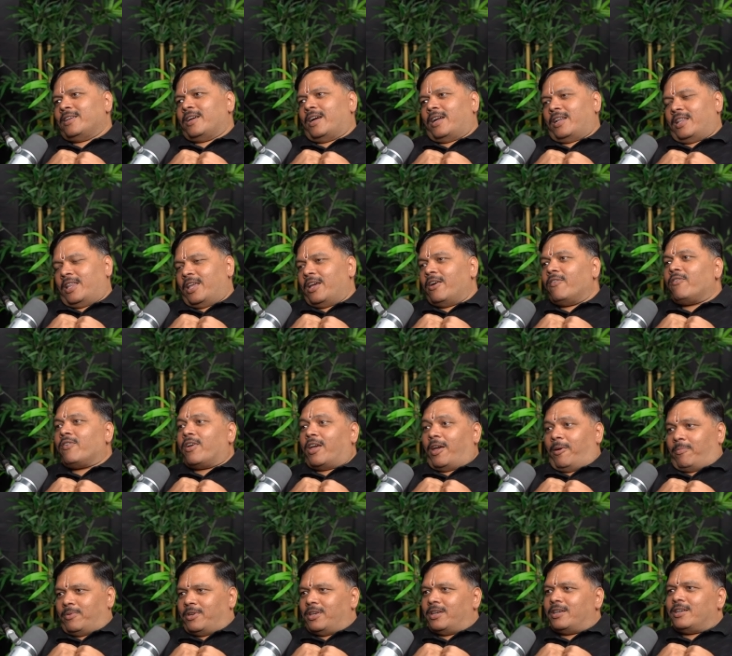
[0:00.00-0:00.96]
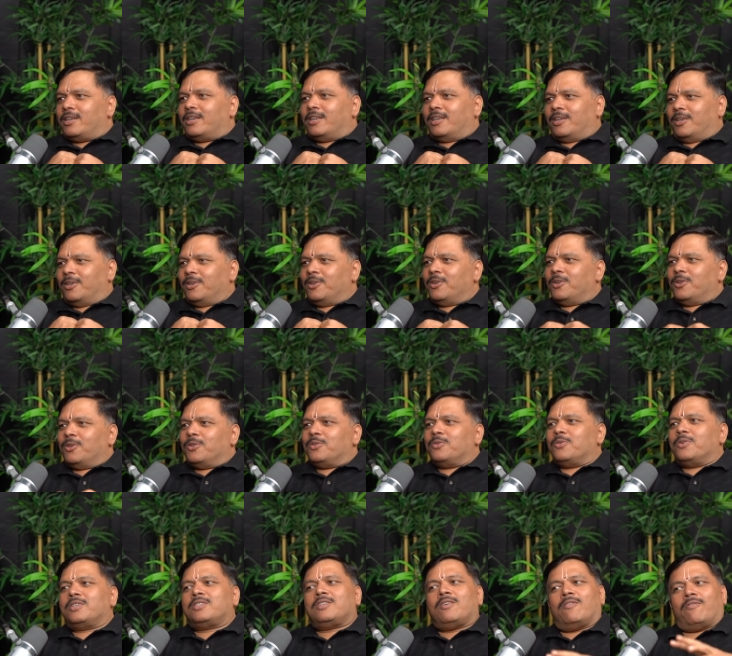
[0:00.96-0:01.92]
and they have kept it.
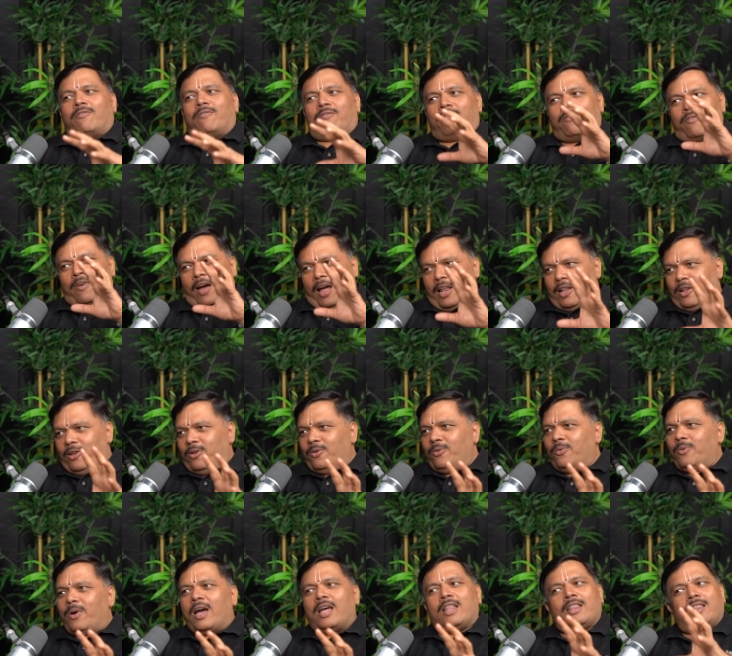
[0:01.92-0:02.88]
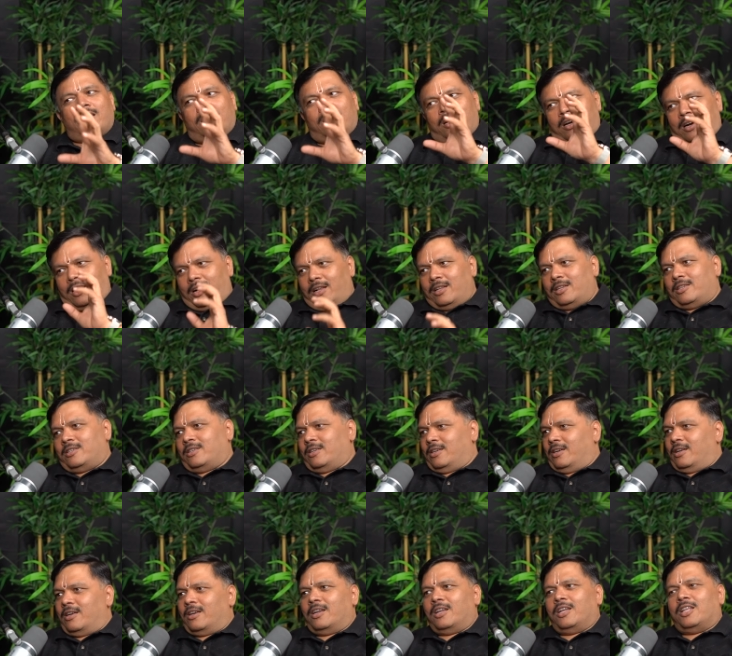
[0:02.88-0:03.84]
So it's the value and the
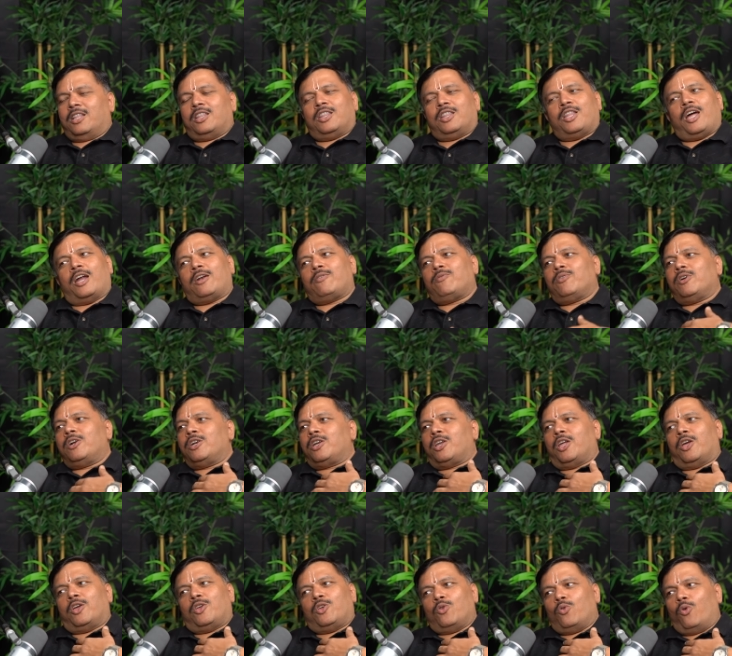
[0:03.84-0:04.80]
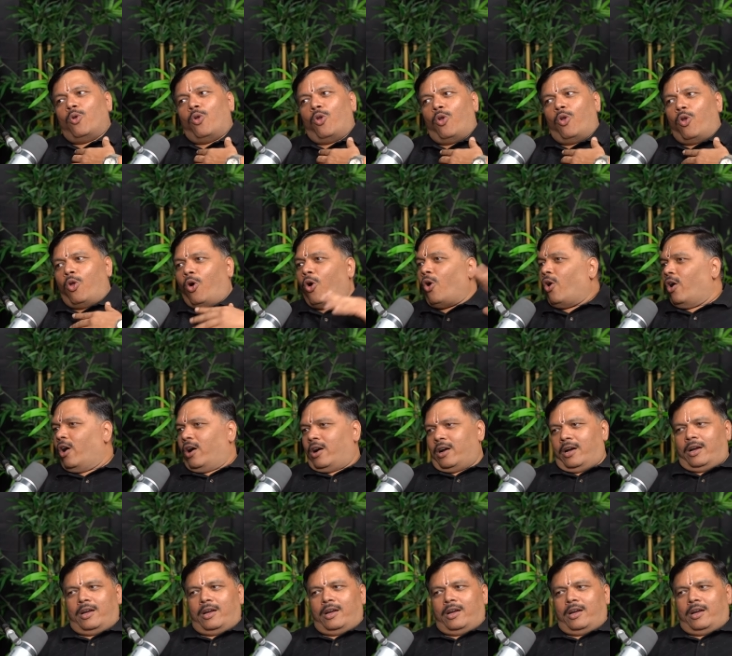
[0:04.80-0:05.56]
culture that will take you long.